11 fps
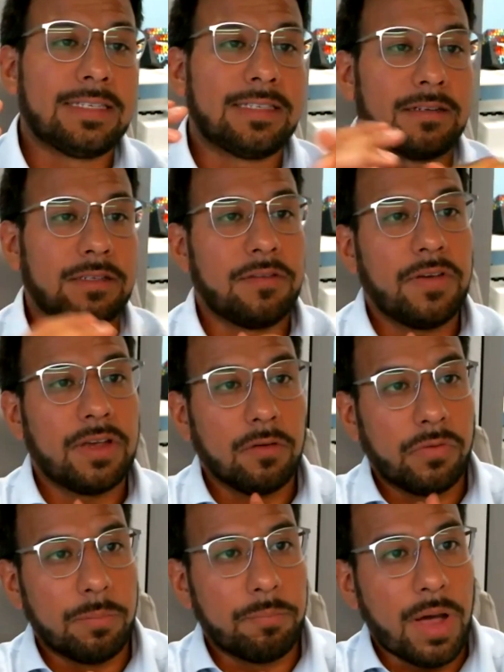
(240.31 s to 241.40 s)
certificate
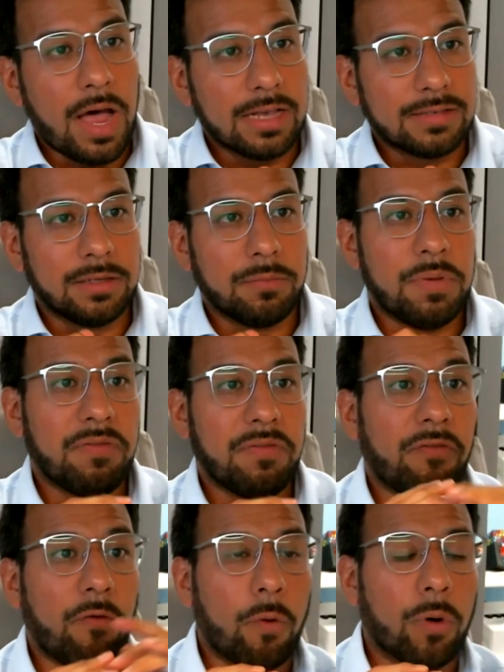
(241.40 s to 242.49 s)
of deposit
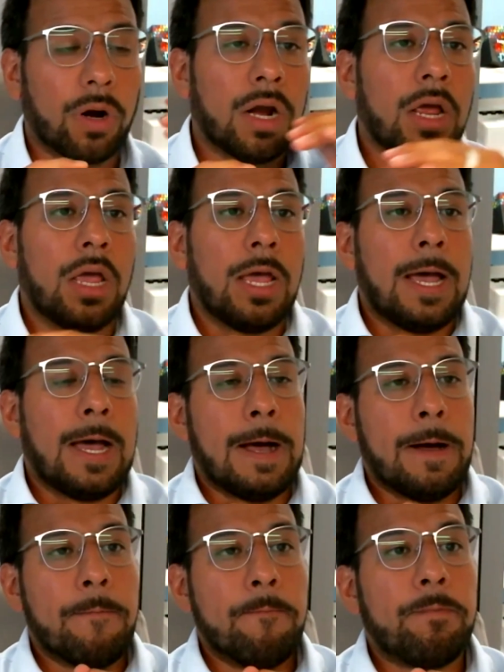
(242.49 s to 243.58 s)
before,
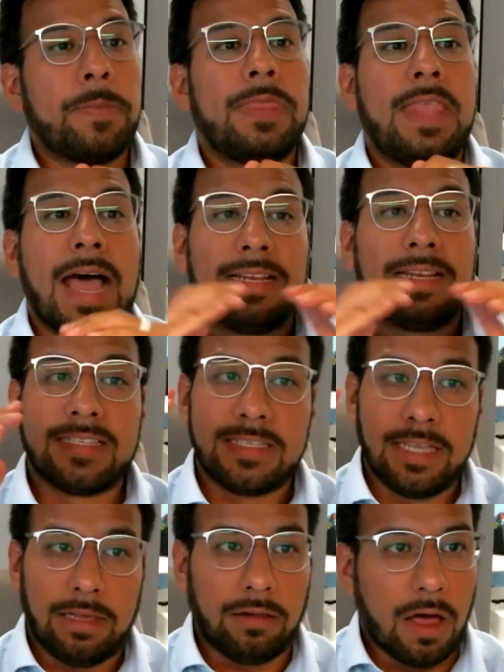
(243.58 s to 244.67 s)
that's
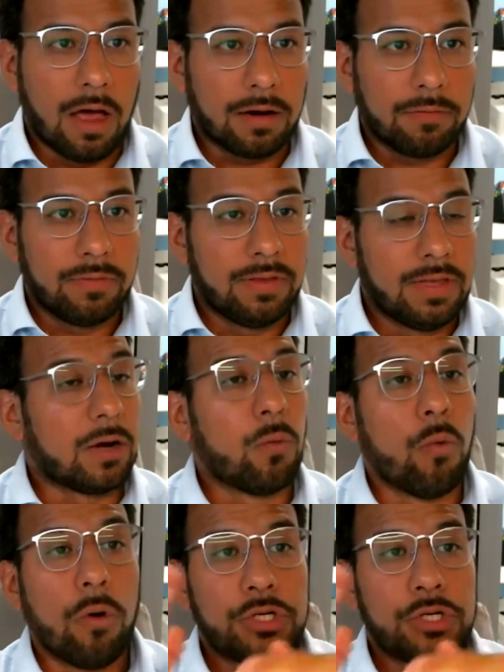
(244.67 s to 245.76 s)
still locked, that
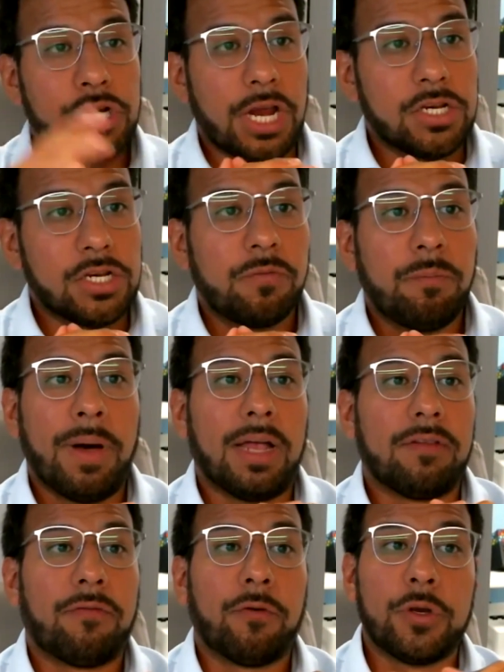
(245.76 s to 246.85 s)
won't change.
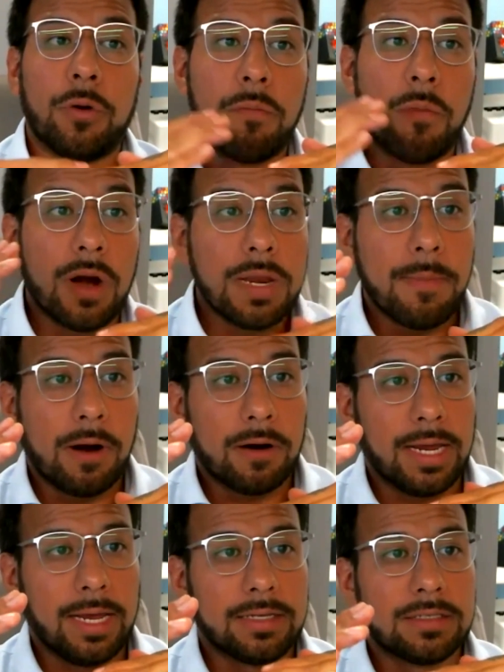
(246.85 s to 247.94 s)
But for your money
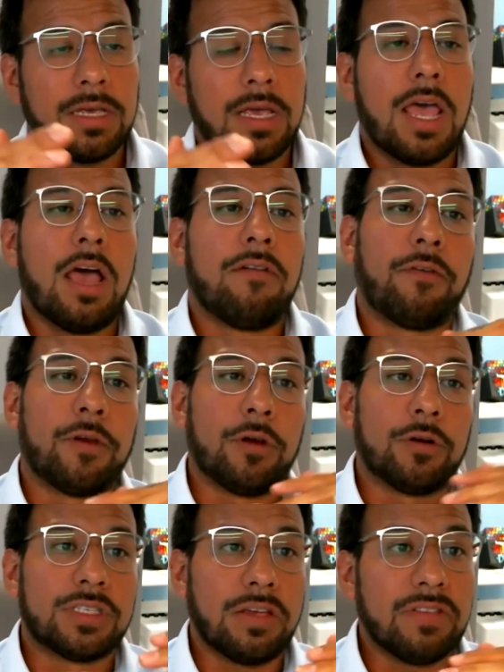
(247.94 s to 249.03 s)
markets and for your
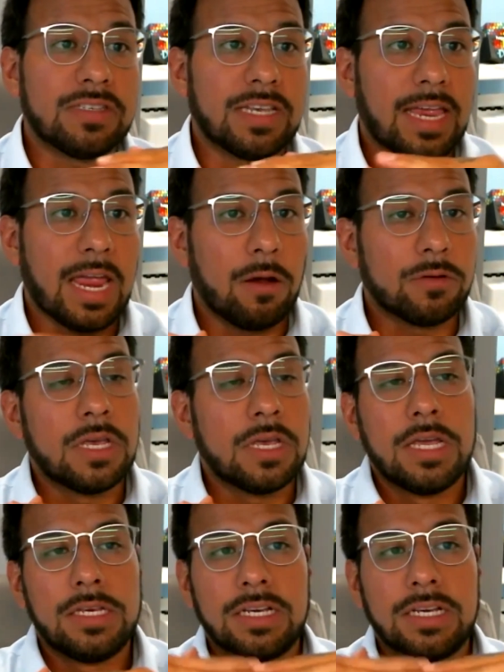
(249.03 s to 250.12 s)
savings accounts,
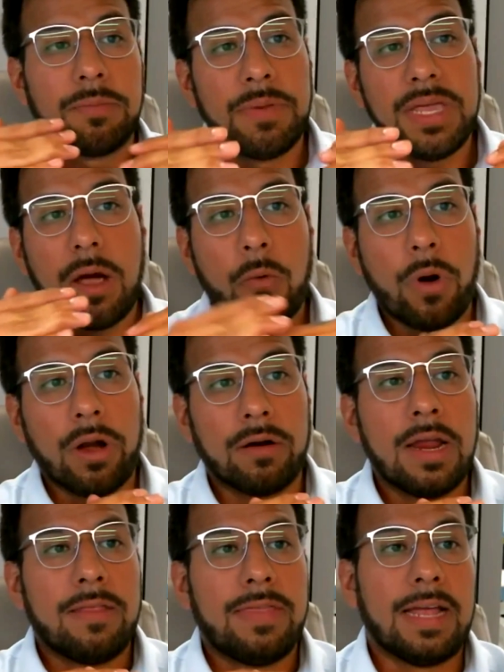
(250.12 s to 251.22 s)
just be aware
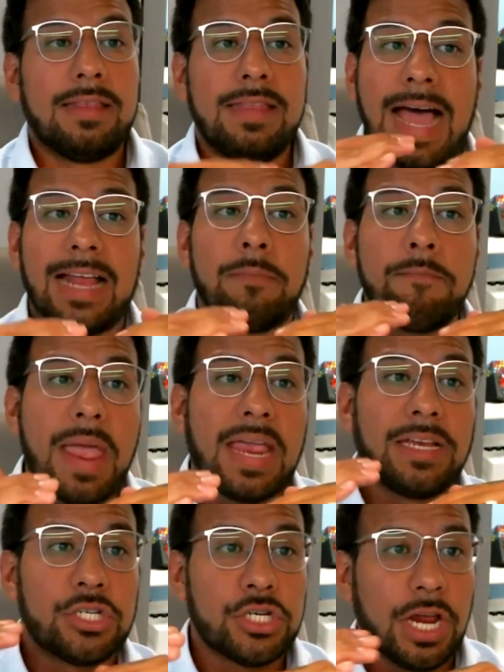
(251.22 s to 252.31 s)
that that may
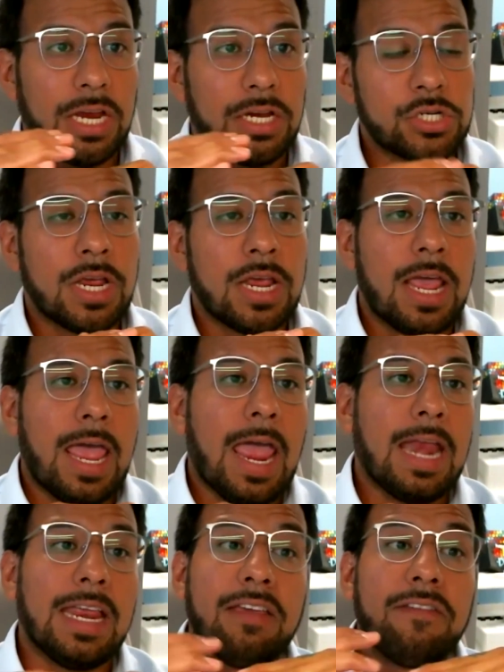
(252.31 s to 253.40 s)
change.
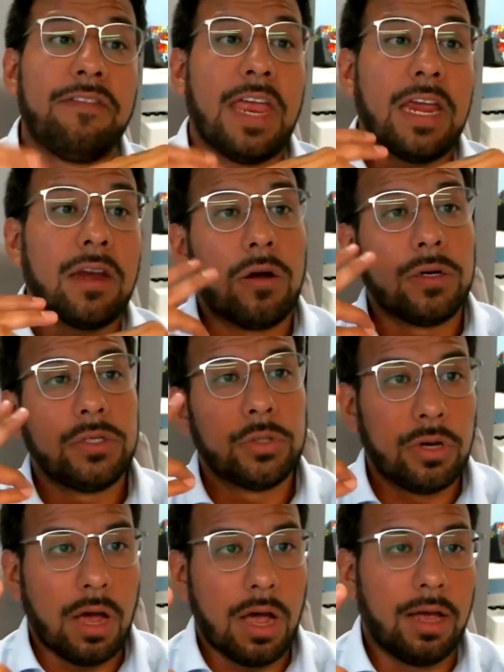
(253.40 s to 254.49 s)
And if they're going to
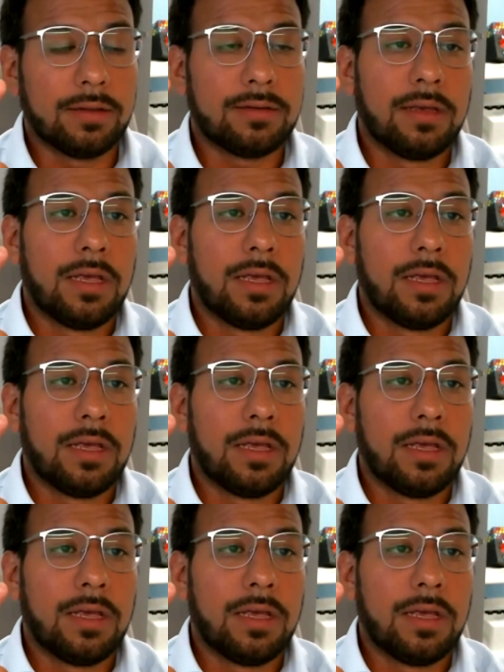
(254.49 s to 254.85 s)
cut